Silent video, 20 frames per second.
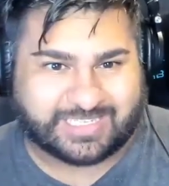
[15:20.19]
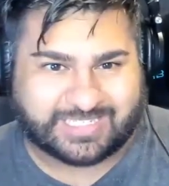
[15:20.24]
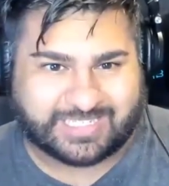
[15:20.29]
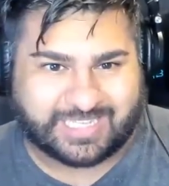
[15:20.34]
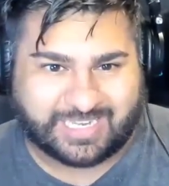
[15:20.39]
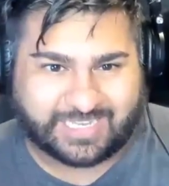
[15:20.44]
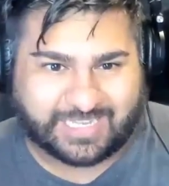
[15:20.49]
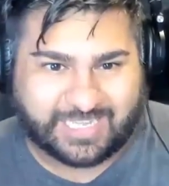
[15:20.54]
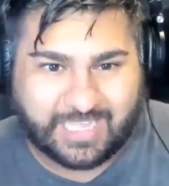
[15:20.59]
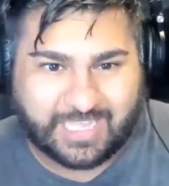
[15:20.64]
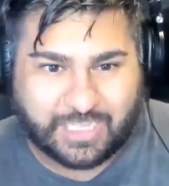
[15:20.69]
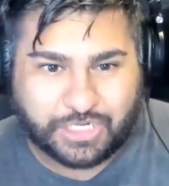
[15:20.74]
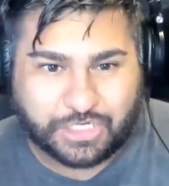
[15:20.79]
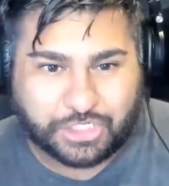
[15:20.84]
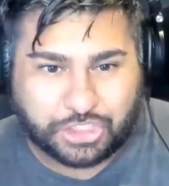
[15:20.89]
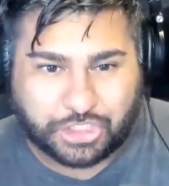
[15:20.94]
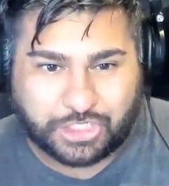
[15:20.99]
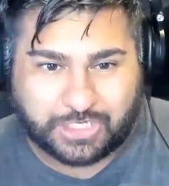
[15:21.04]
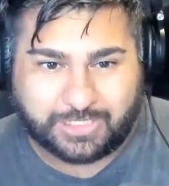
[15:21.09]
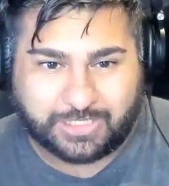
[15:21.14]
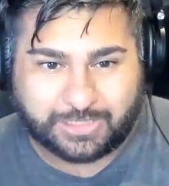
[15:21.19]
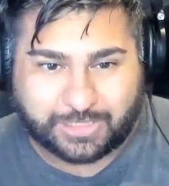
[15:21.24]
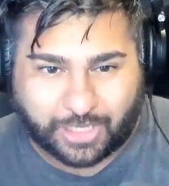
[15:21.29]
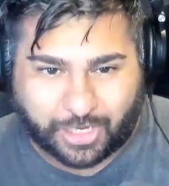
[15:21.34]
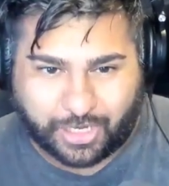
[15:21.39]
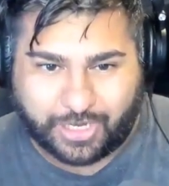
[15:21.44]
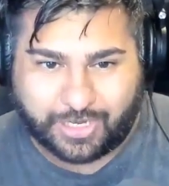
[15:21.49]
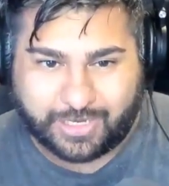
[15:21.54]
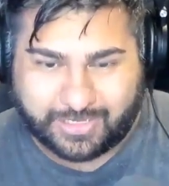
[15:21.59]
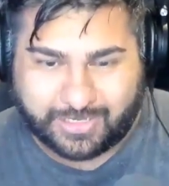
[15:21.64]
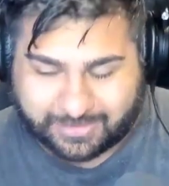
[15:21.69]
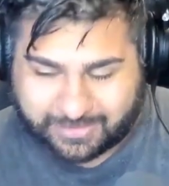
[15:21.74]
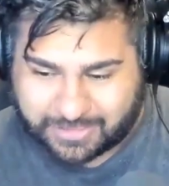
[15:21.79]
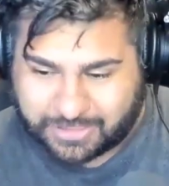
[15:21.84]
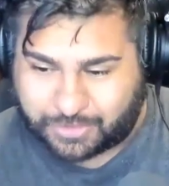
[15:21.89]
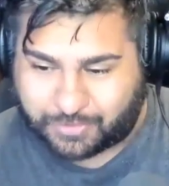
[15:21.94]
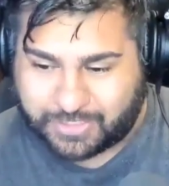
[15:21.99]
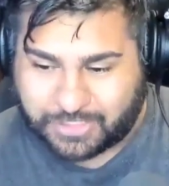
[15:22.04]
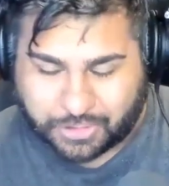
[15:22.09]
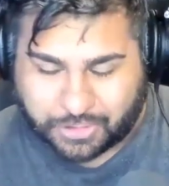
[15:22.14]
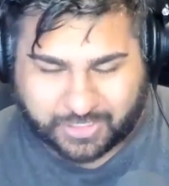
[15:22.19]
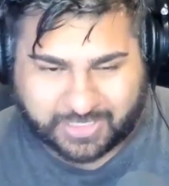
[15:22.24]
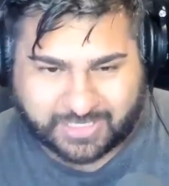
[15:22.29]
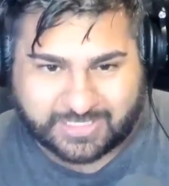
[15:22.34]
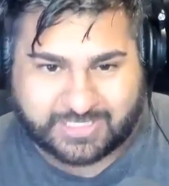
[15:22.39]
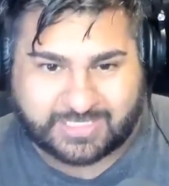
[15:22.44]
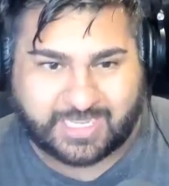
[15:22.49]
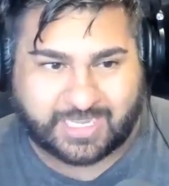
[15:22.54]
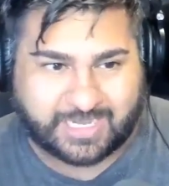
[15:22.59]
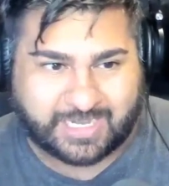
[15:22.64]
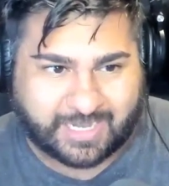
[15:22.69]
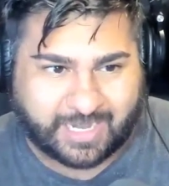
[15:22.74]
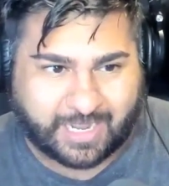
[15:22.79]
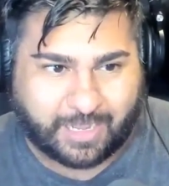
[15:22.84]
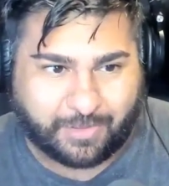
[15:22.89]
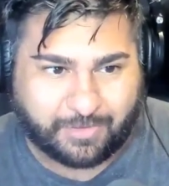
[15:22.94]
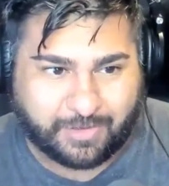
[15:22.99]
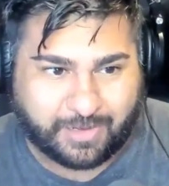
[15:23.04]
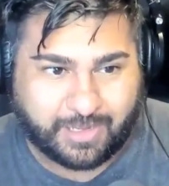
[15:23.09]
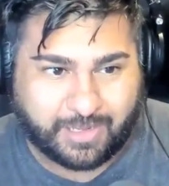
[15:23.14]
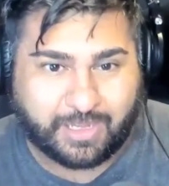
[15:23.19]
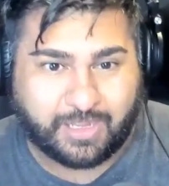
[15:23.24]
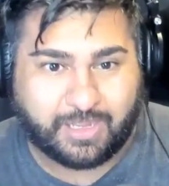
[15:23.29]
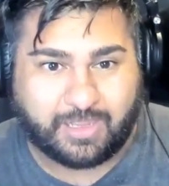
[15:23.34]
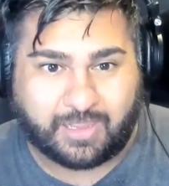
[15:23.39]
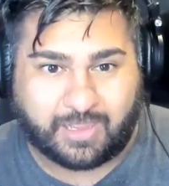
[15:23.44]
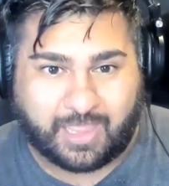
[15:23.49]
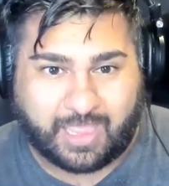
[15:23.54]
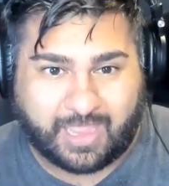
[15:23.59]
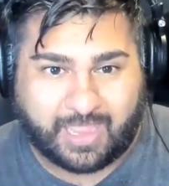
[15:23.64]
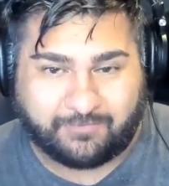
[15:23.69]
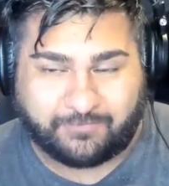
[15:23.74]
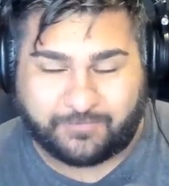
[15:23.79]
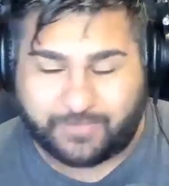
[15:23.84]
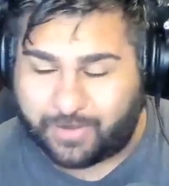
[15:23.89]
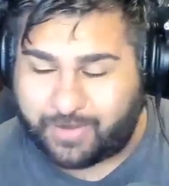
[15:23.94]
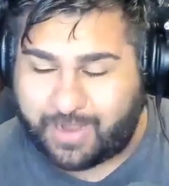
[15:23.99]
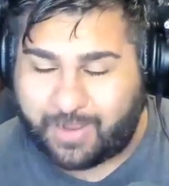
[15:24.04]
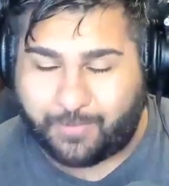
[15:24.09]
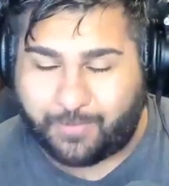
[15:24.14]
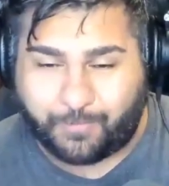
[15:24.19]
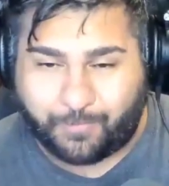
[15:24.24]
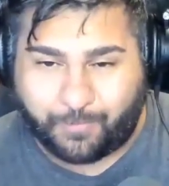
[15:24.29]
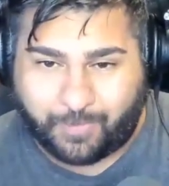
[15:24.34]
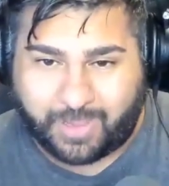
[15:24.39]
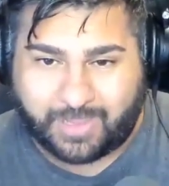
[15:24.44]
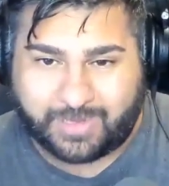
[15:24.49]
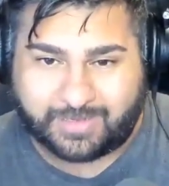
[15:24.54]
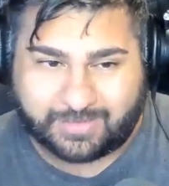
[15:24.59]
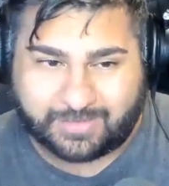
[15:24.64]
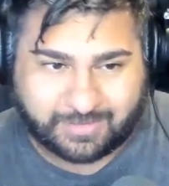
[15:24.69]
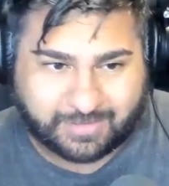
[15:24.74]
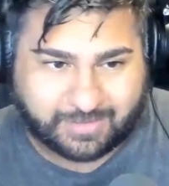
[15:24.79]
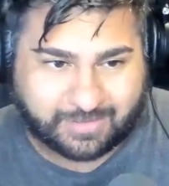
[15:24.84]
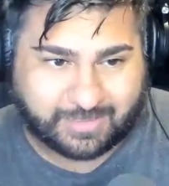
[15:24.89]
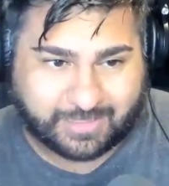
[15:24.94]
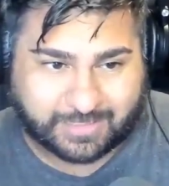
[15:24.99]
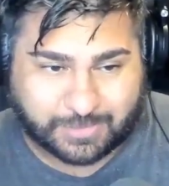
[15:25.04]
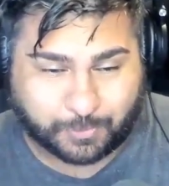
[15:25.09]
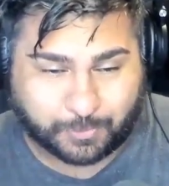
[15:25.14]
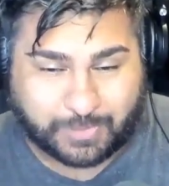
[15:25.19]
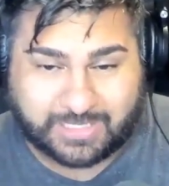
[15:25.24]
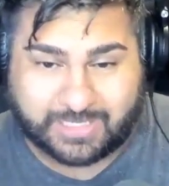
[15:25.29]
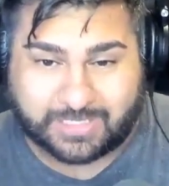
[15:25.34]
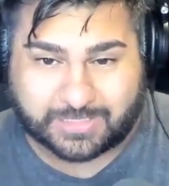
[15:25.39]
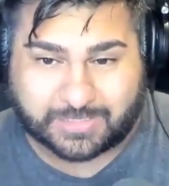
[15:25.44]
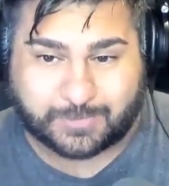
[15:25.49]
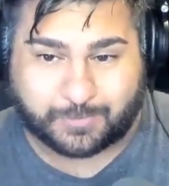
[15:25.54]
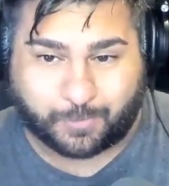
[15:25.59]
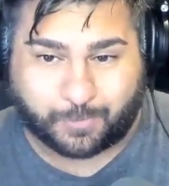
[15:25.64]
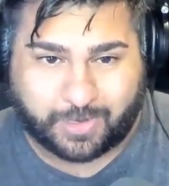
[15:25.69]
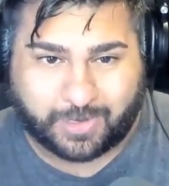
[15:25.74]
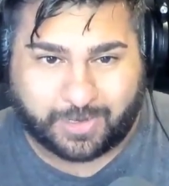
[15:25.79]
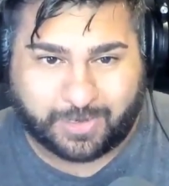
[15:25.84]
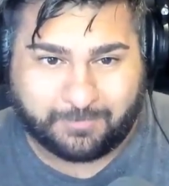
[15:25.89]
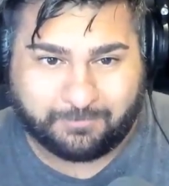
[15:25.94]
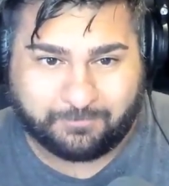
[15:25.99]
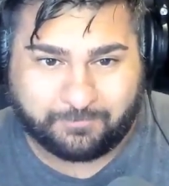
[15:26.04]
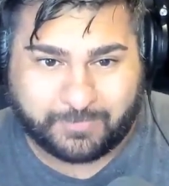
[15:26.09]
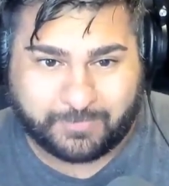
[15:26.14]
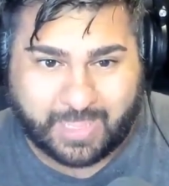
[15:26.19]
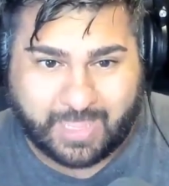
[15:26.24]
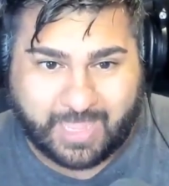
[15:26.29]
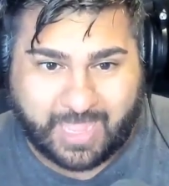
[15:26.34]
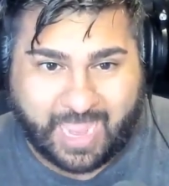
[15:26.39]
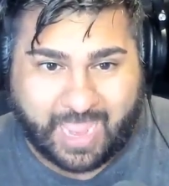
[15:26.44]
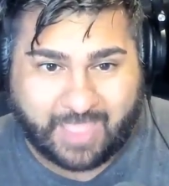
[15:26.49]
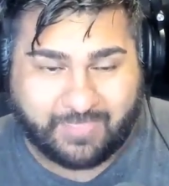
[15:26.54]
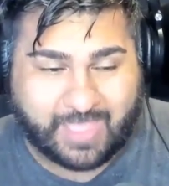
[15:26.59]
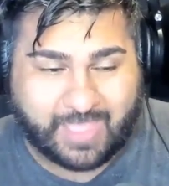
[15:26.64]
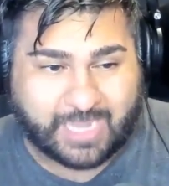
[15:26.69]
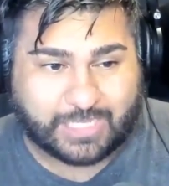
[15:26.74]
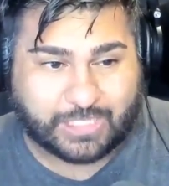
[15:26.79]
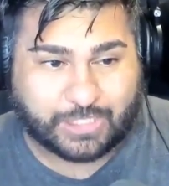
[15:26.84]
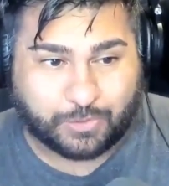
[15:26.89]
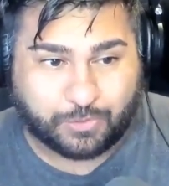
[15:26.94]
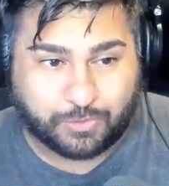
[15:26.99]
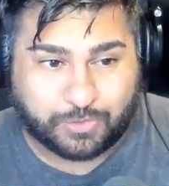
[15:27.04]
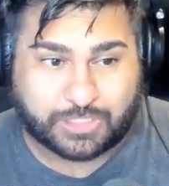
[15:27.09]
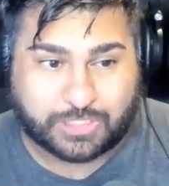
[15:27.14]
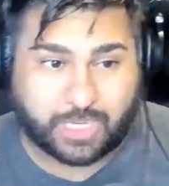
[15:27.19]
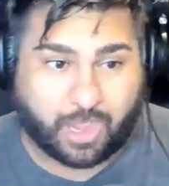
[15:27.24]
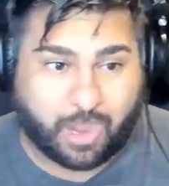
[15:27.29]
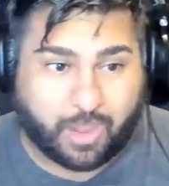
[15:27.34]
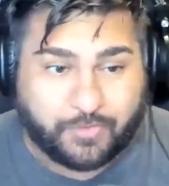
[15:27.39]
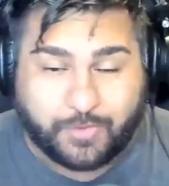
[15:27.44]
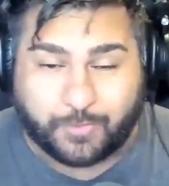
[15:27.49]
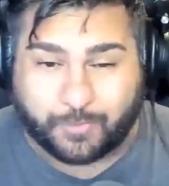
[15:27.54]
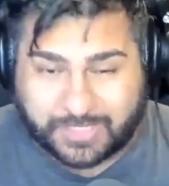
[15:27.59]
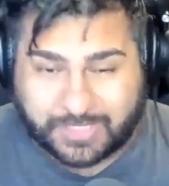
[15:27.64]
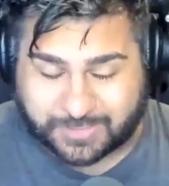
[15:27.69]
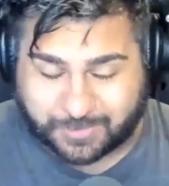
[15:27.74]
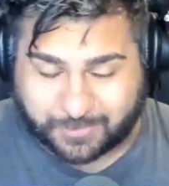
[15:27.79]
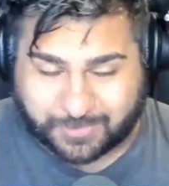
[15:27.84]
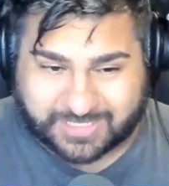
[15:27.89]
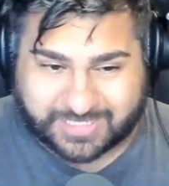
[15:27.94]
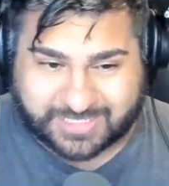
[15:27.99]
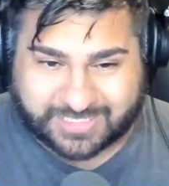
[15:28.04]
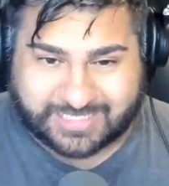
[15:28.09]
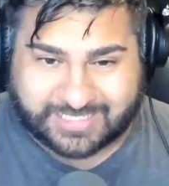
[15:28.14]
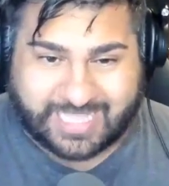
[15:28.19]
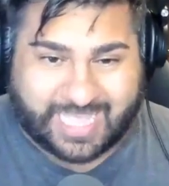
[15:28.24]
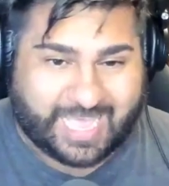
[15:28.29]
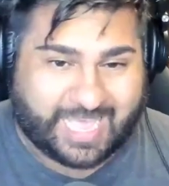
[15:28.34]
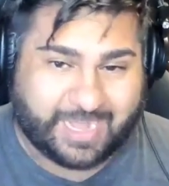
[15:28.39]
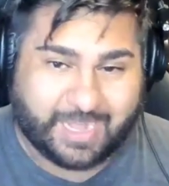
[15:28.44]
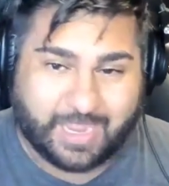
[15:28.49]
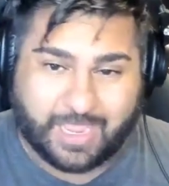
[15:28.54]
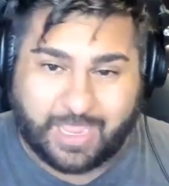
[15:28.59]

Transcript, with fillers: Like, she learned this creature inside and out and figured out what its weaknesses were, and then used other resources that